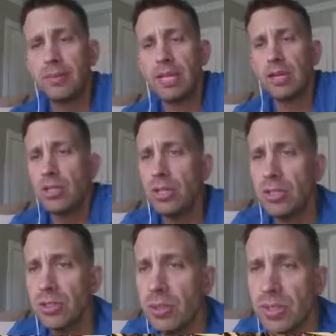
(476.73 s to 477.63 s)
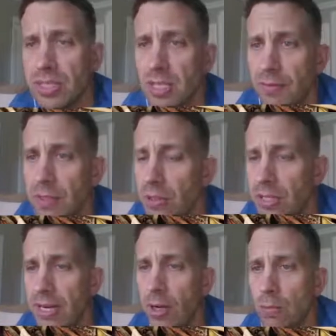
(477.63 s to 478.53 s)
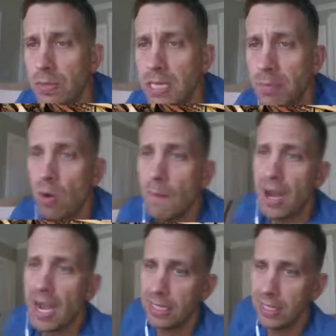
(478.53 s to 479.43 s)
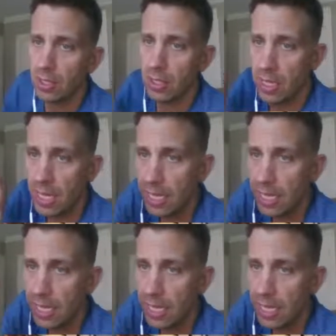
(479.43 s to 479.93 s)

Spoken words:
come in, or you can do it yourself, you can go down to Home Depot and buy a little